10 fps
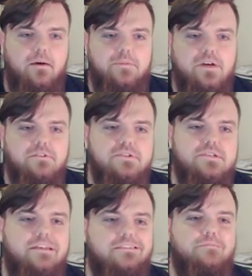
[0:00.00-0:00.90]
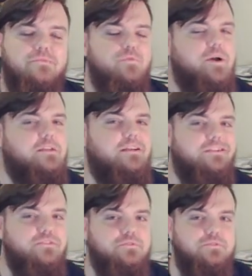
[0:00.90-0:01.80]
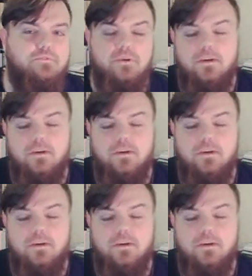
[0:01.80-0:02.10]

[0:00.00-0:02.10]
to understand them the way that I do.